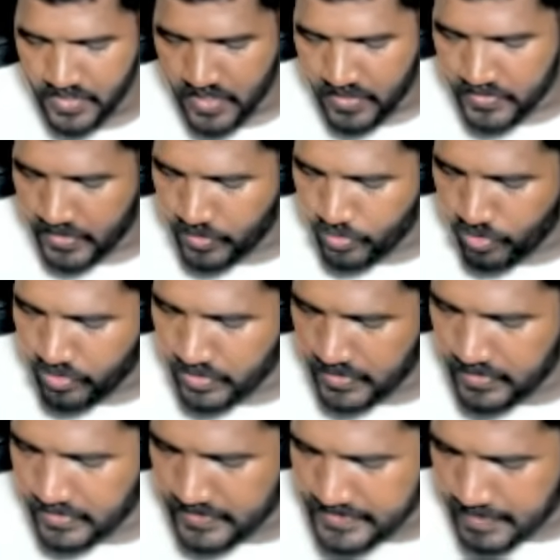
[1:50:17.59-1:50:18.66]
The
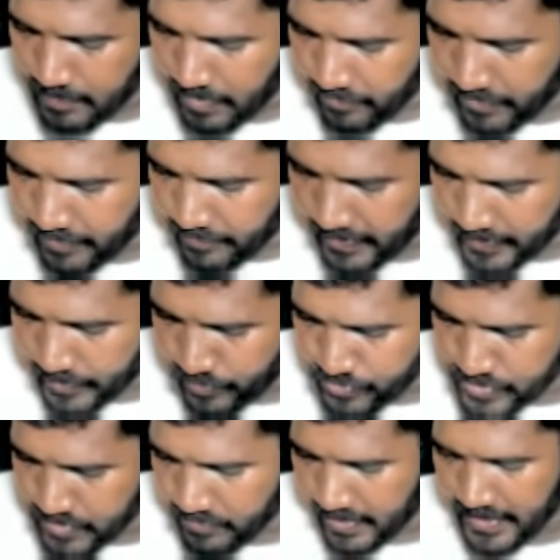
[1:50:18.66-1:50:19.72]
total sum of defectives
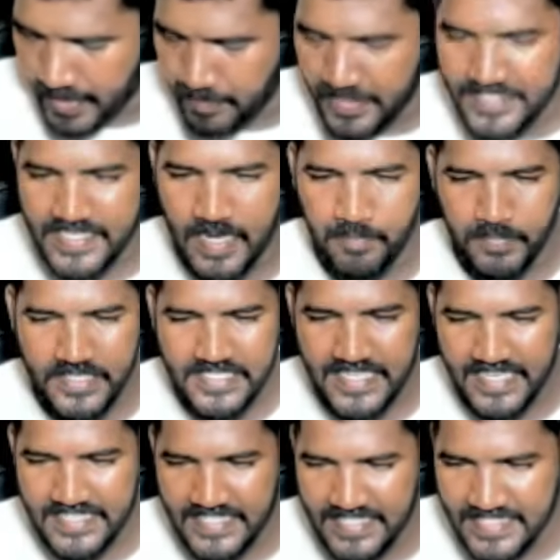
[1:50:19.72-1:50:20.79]
divided by sample size
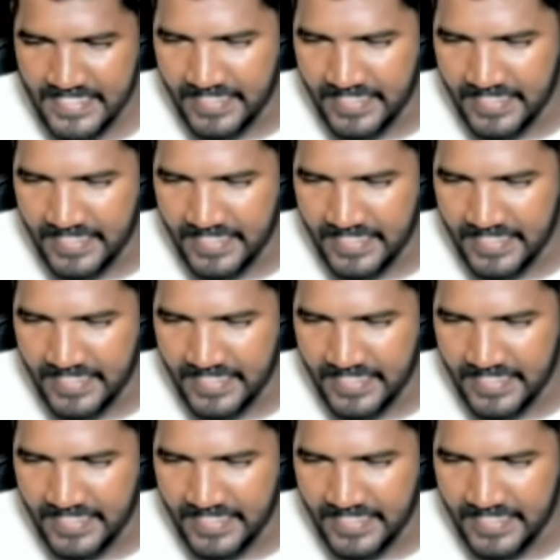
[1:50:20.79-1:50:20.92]
is